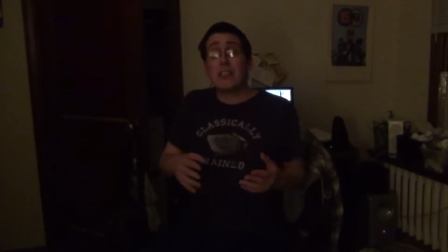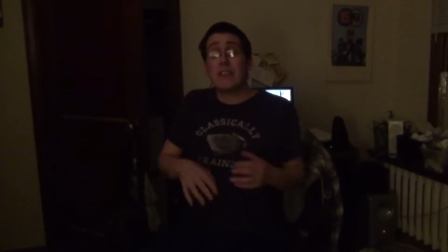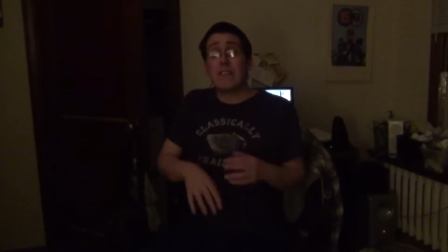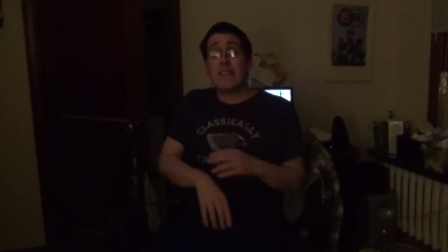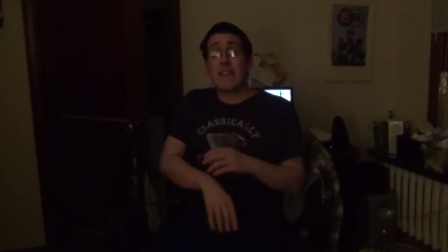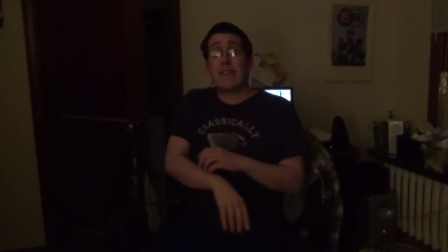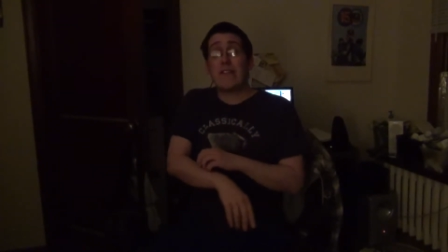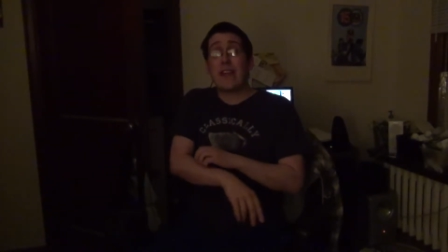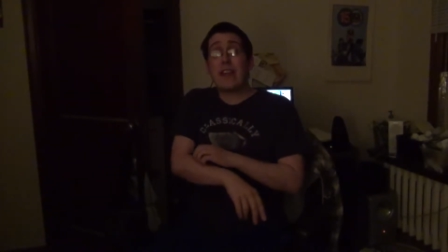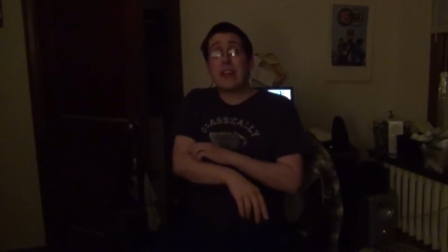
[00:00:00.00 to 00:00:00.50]

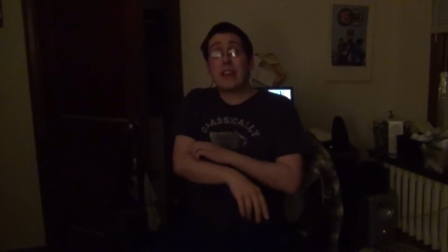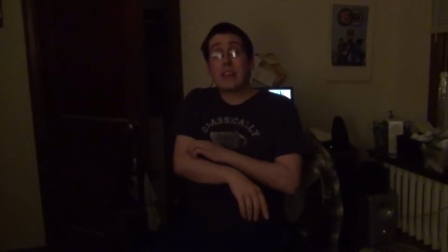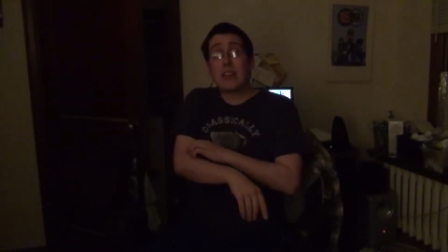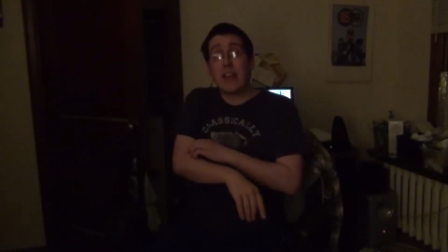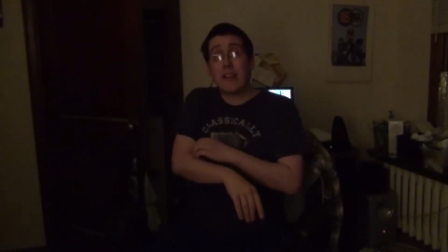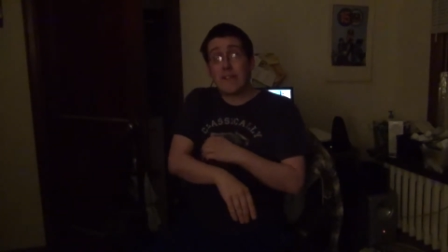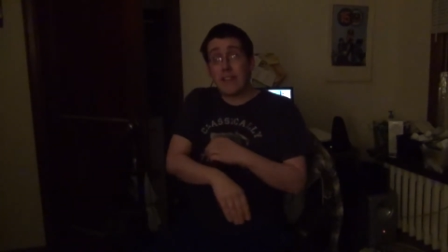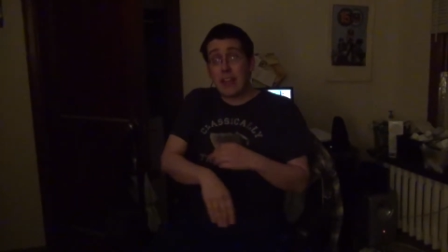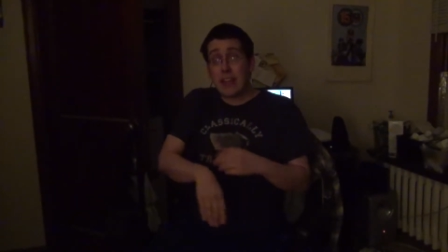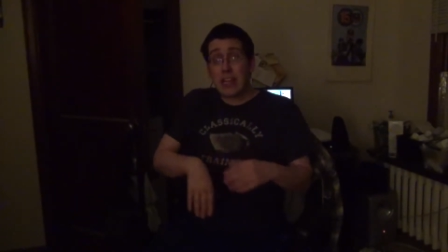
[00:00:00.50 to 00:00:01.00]
and if they
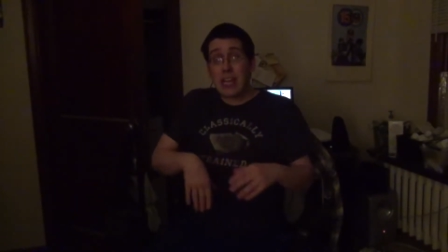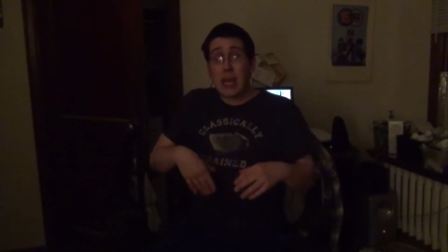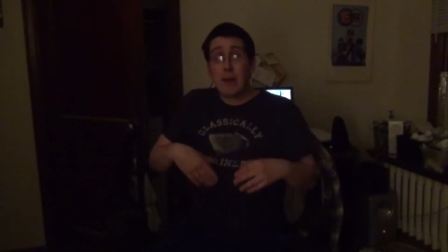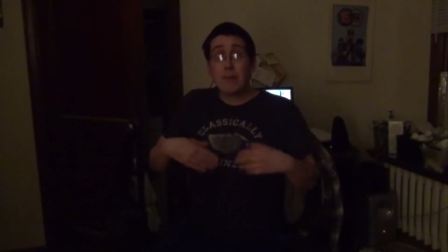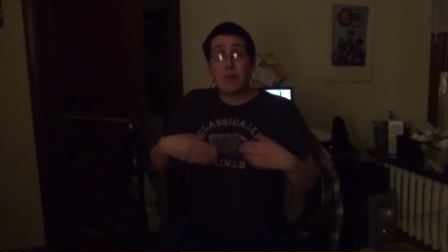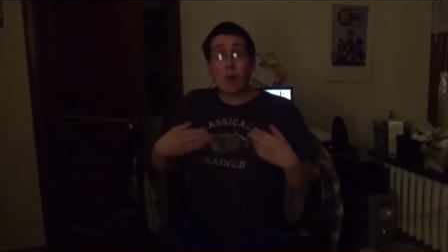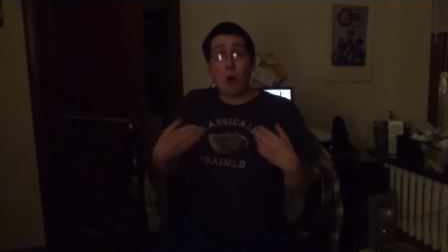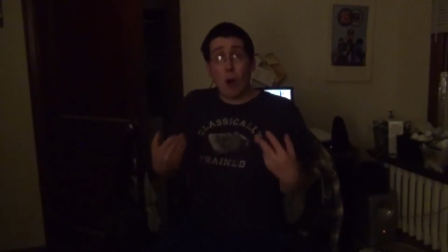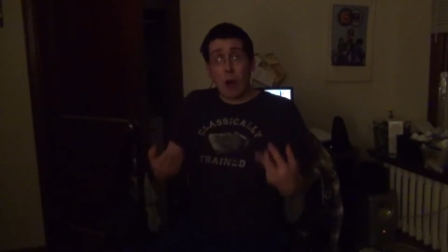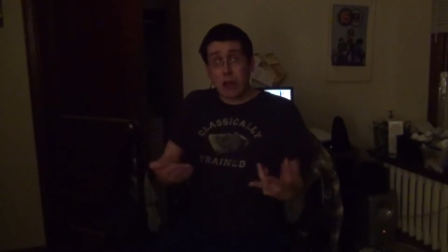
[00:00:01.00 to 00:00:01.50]
if they
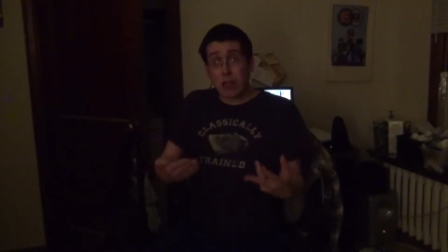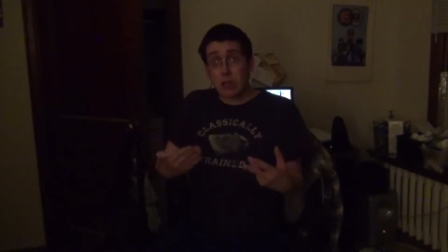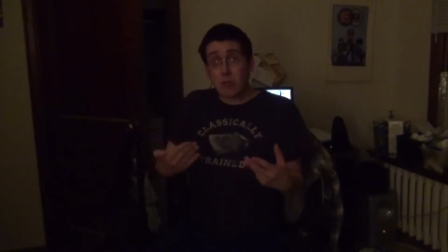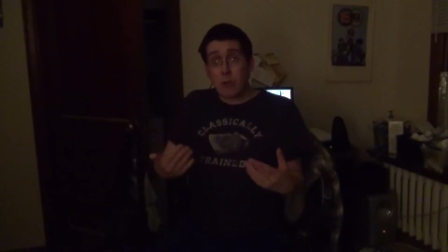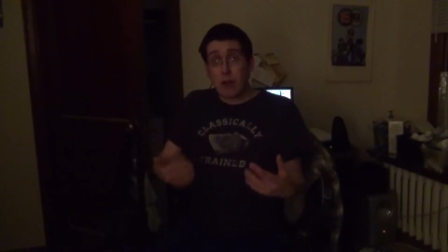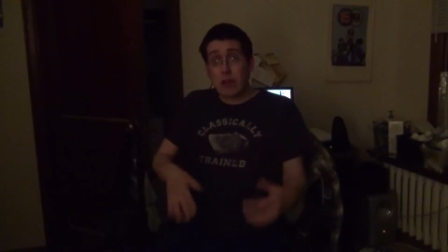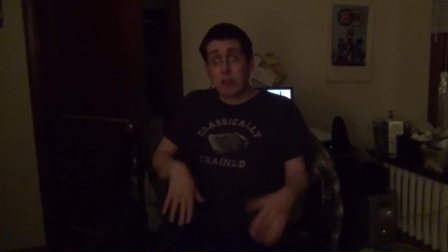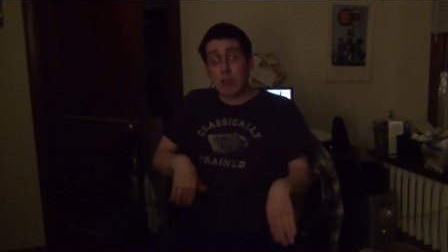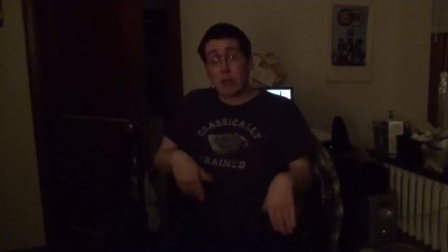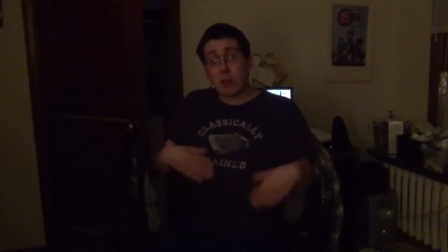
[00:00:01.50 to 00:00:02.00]
keep going the
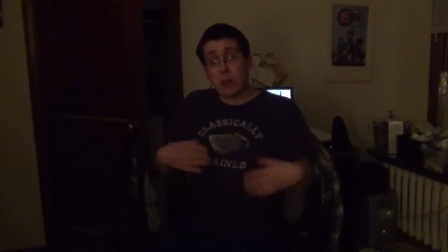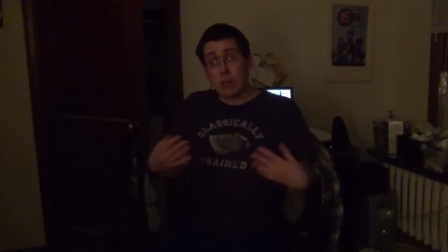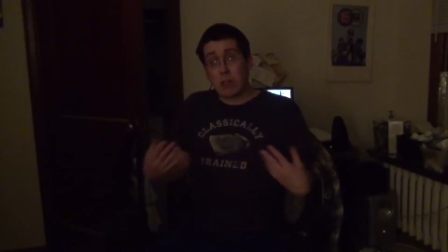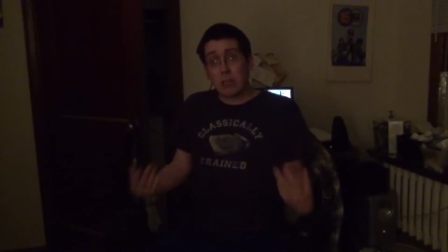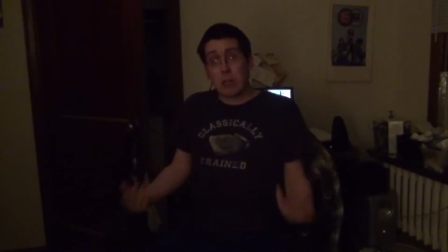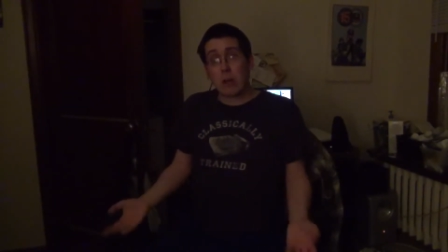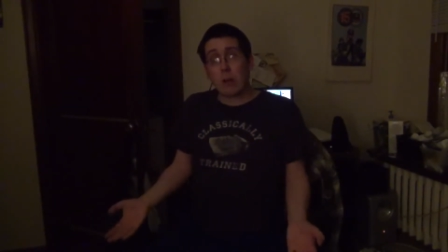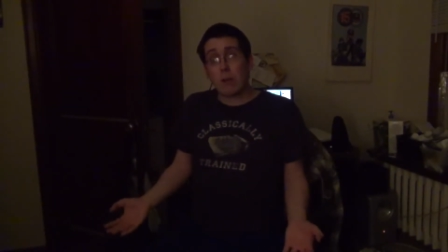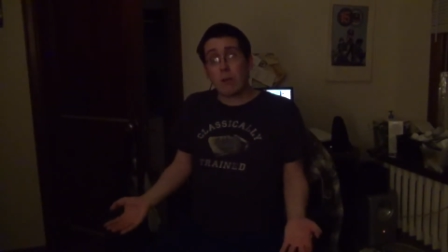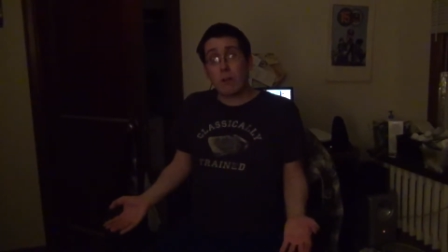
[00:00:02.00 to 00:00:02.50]
way they're
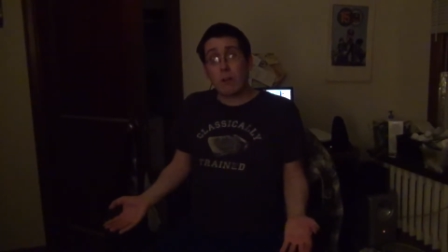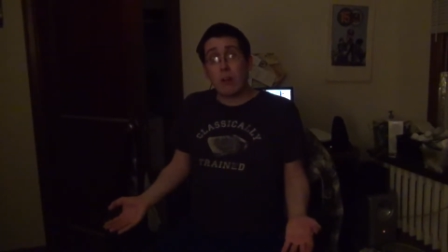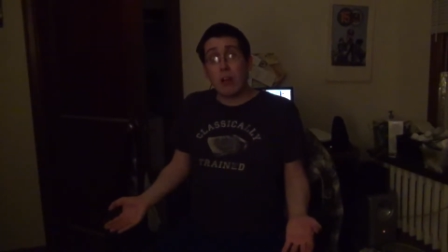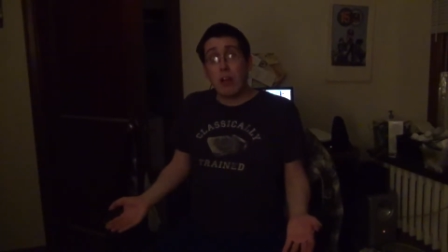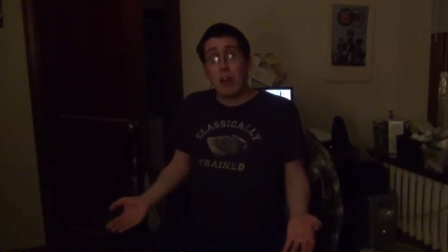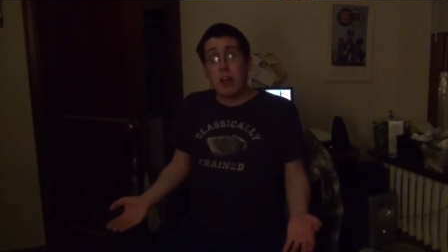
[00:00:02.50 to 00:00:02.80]
gonna go,